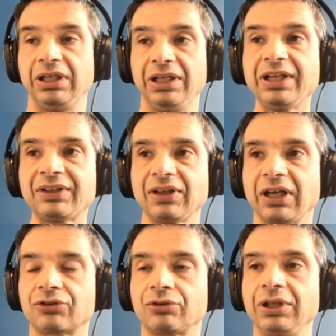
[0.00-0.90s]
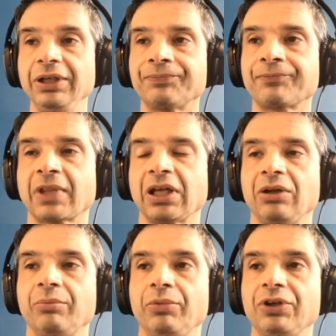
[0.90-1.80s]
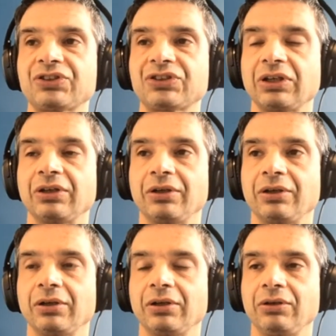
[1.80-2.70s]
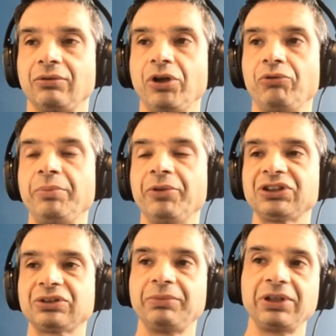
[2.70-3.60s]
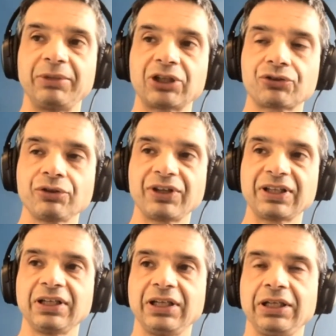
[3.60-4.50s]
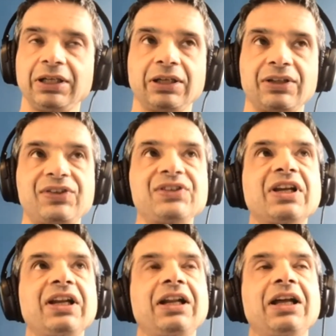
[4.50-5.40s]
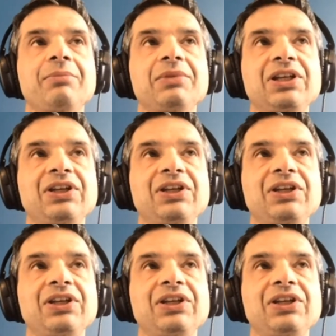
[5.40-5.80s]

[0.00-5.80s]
leaked actually must we must make sure that this LLM